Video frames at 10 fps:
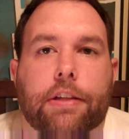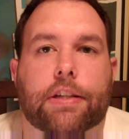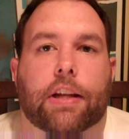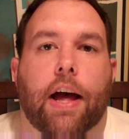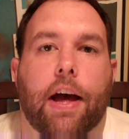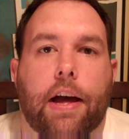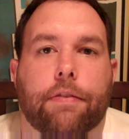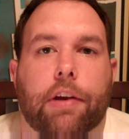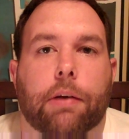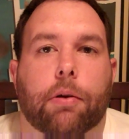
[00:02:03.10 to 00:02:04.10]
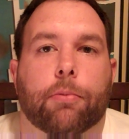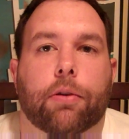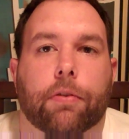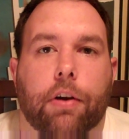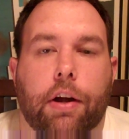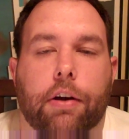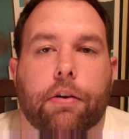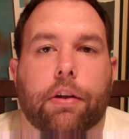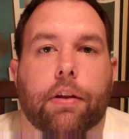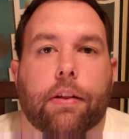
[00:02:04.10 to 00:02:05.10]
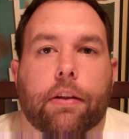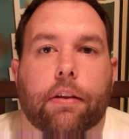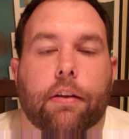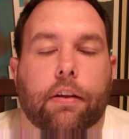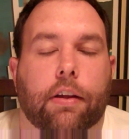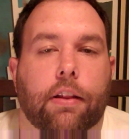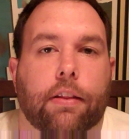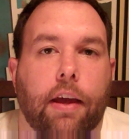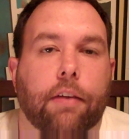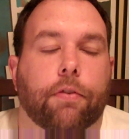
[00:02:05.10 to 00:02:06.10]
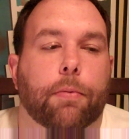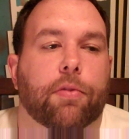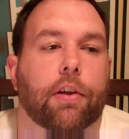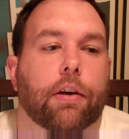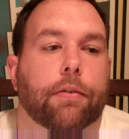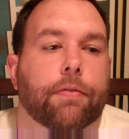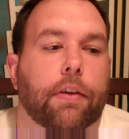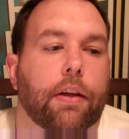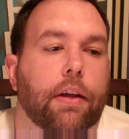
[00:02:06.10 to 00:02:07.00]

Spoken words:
that's alive and able to move around and can think for himself,